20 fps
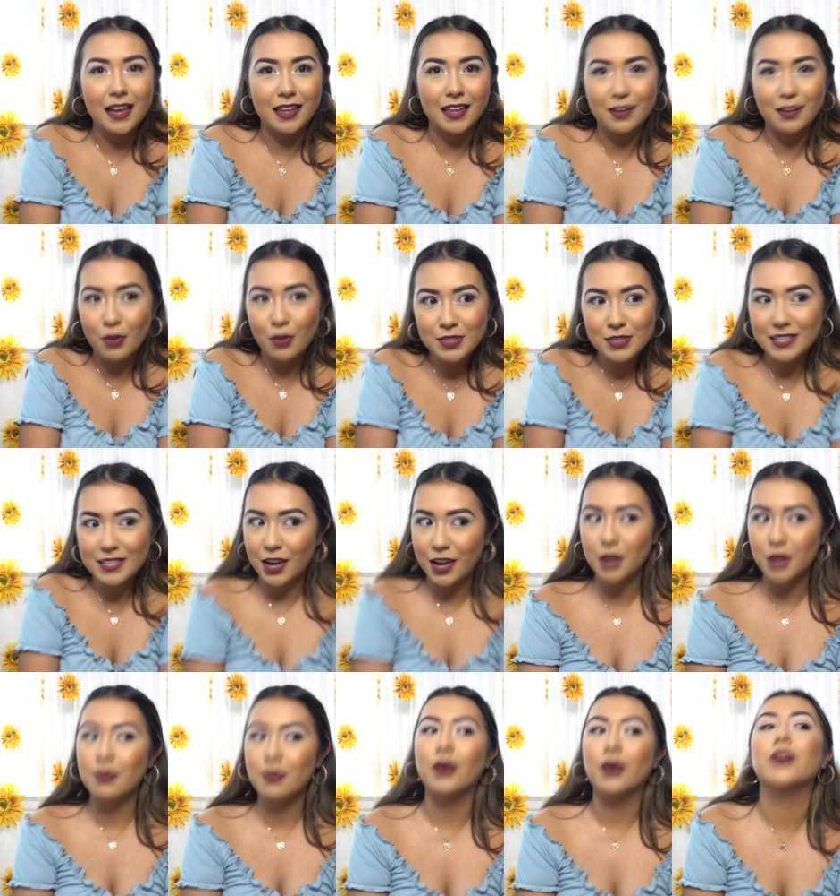always
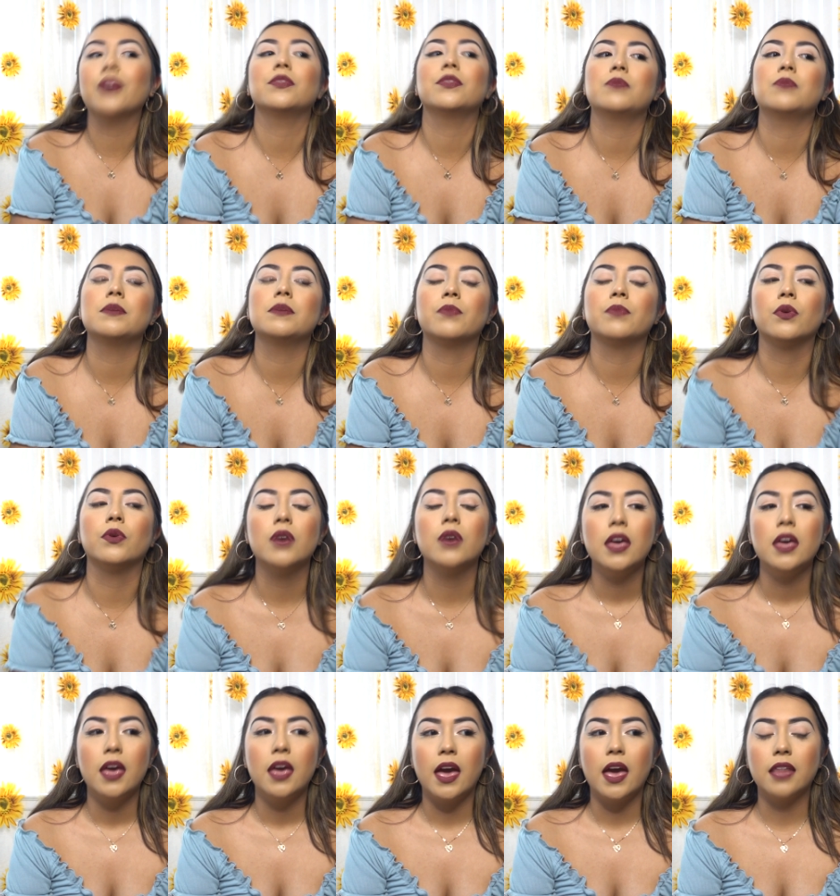cared about other people,
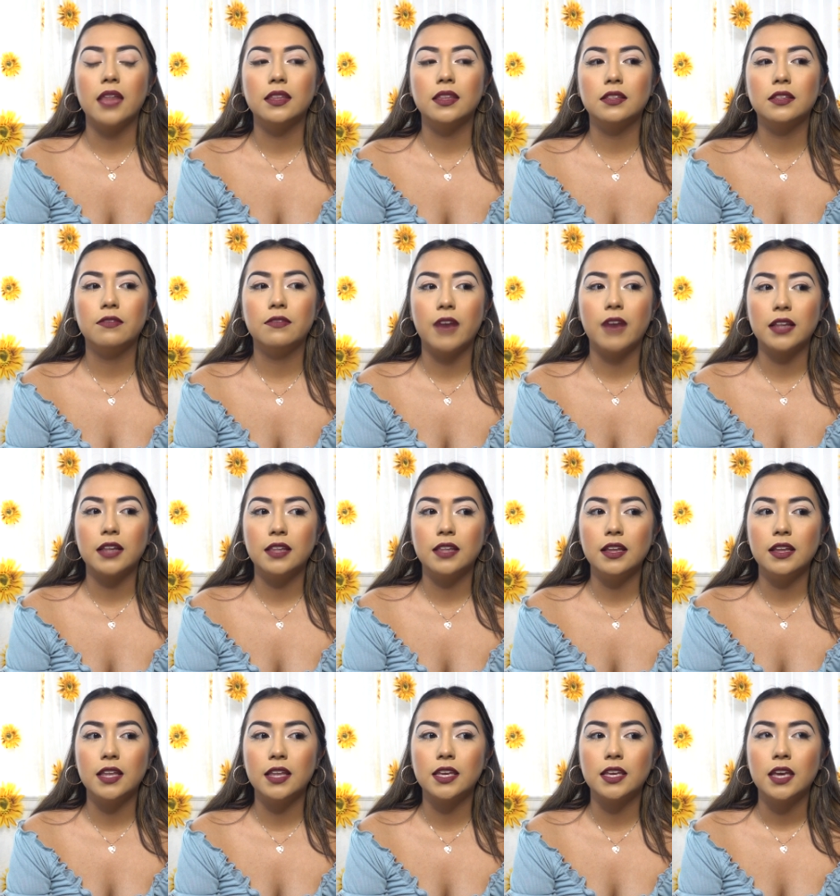and like the fact
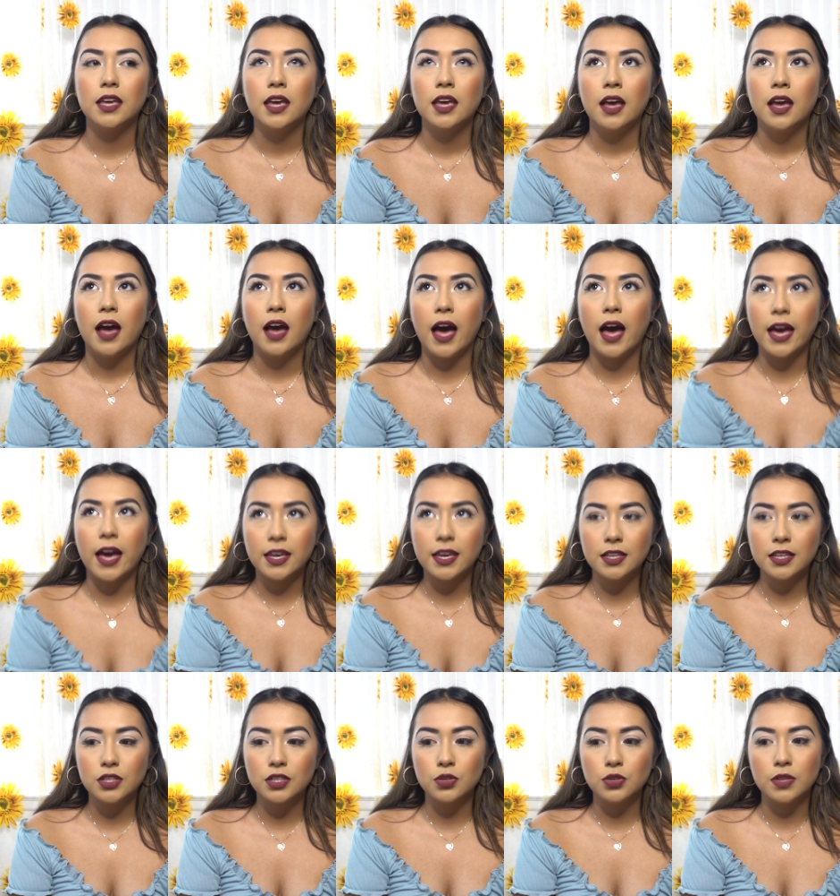that like I
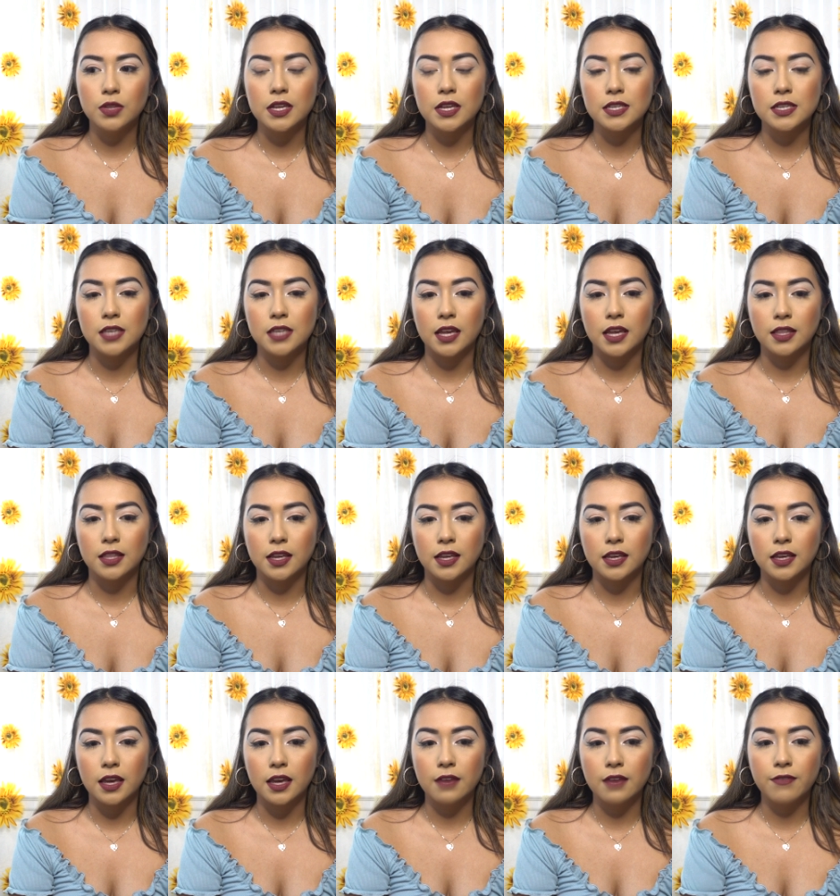can do this, and
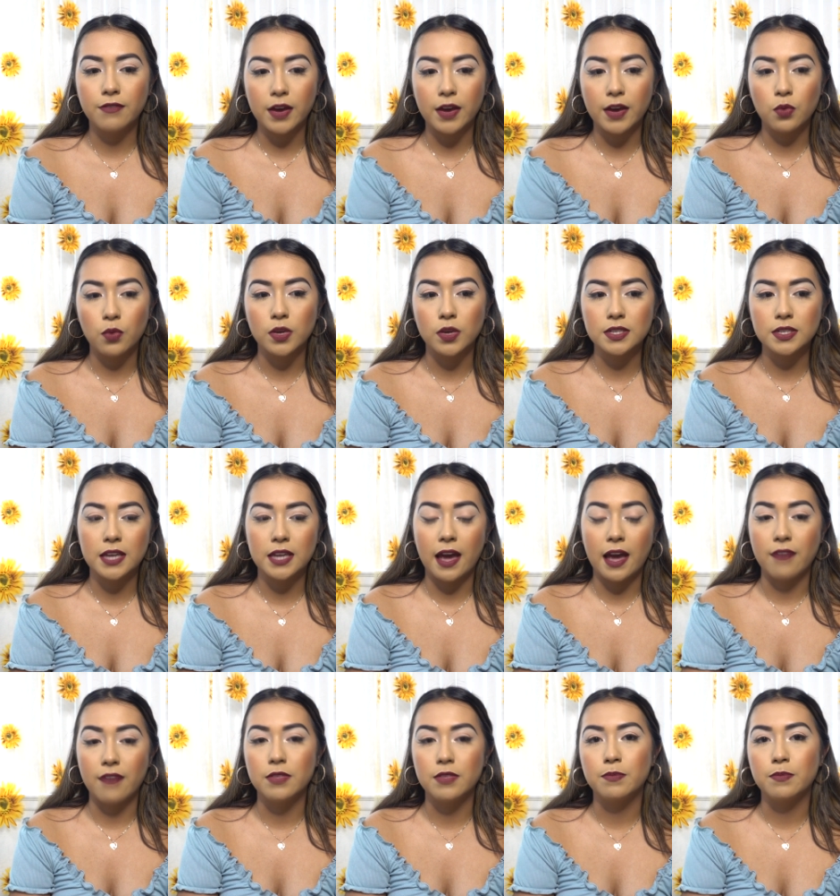like if I one day
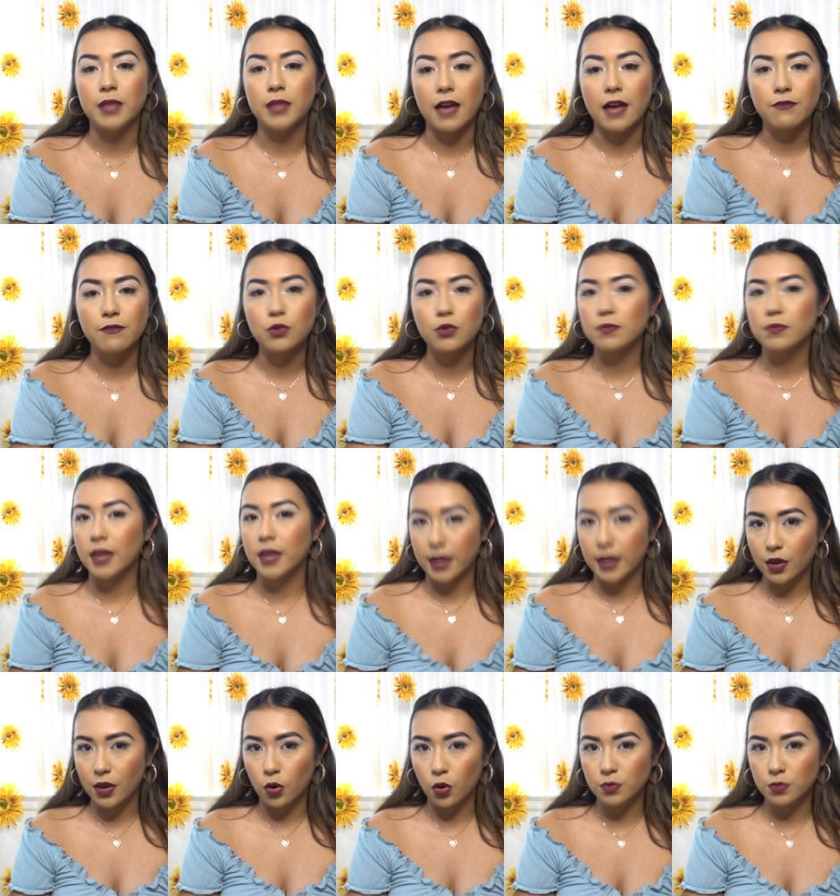have the platform that I
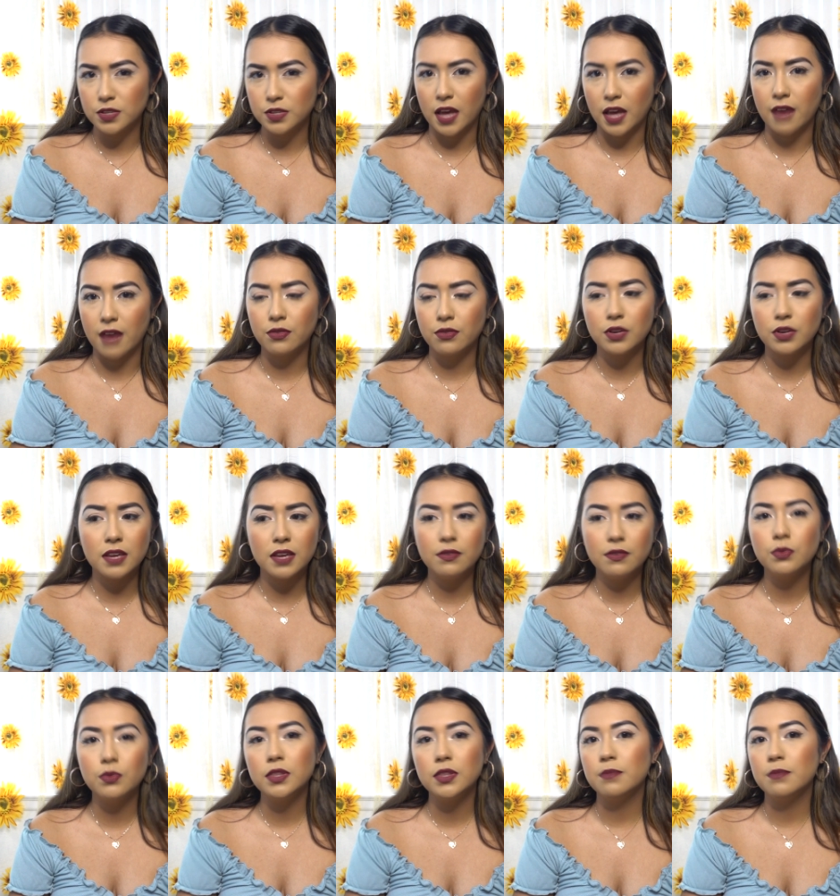hope to have, or even
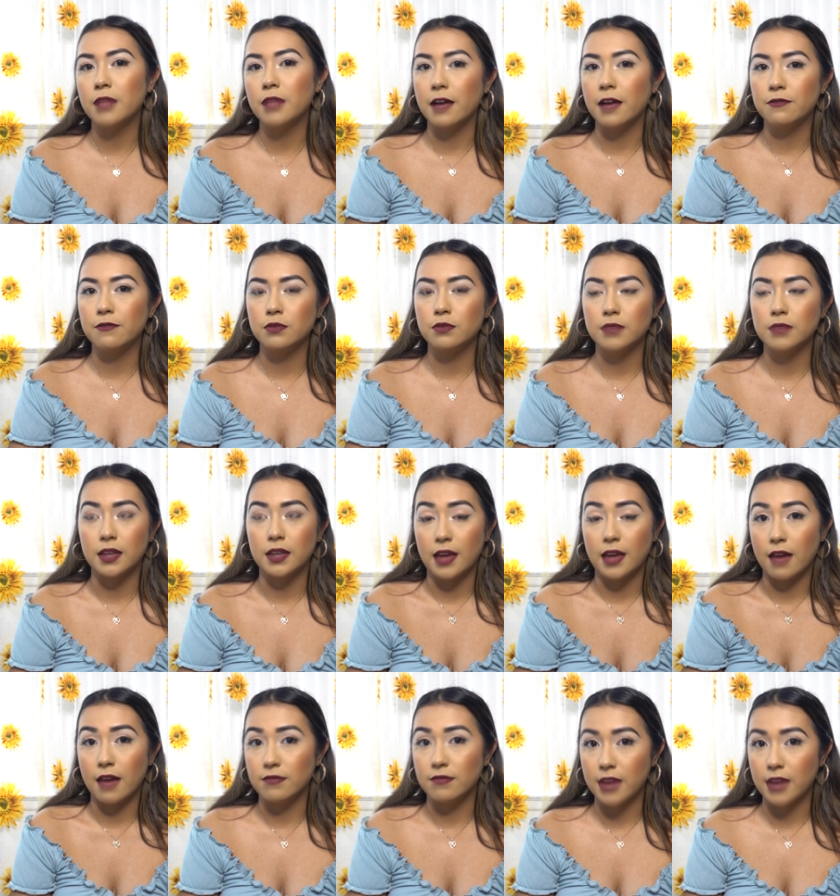with the platform that I
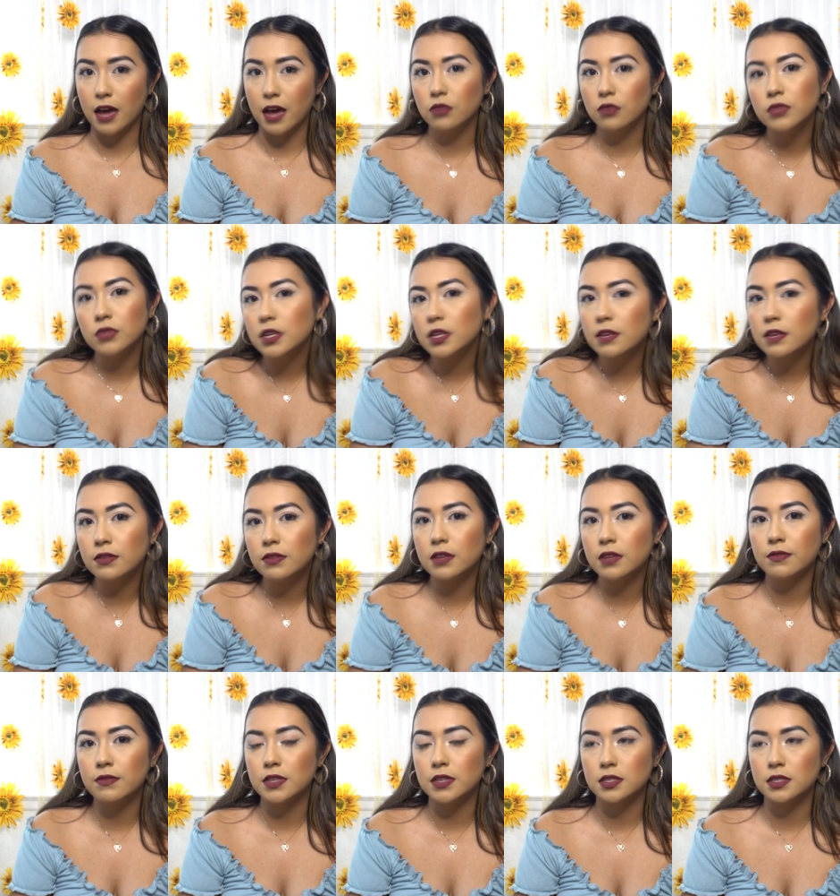have now, even
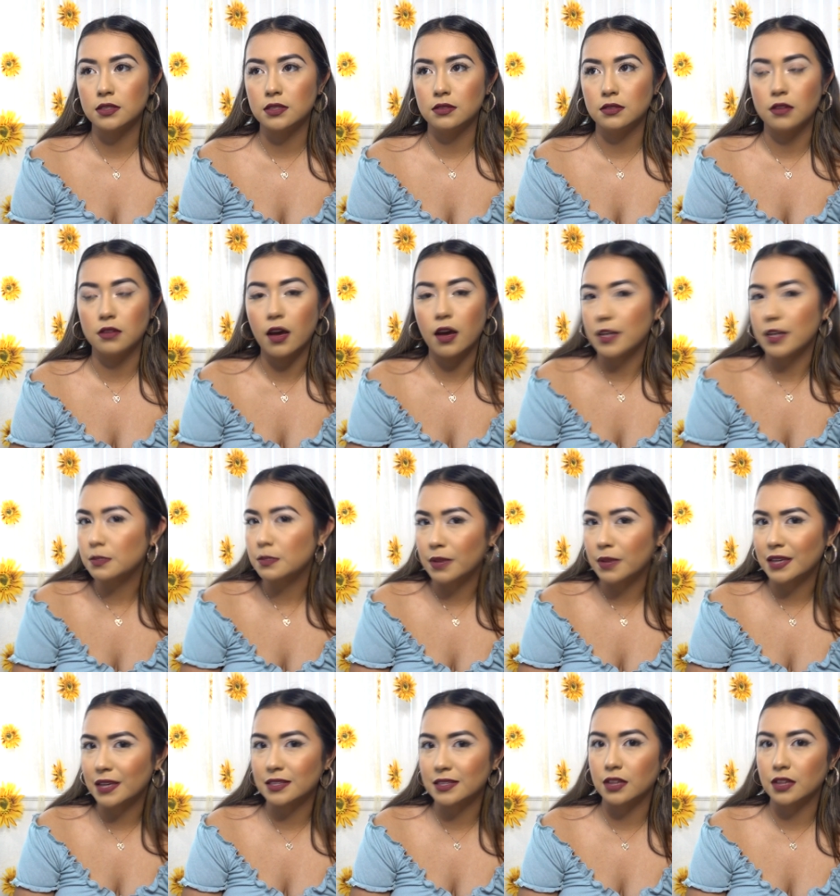if it's not as big
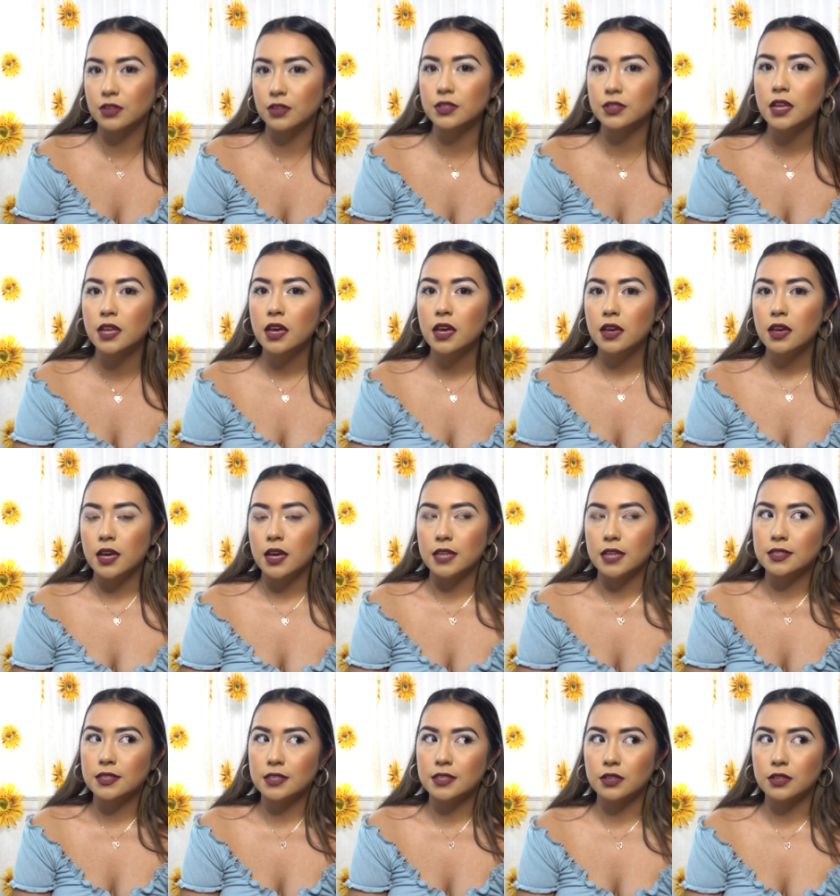as others, it's
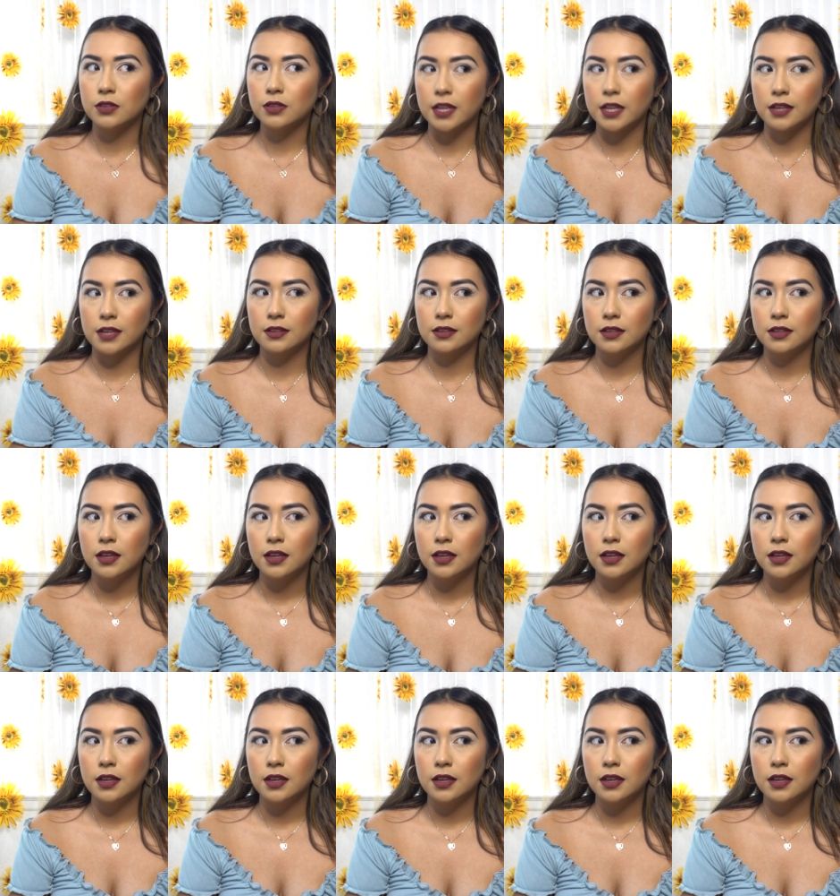still like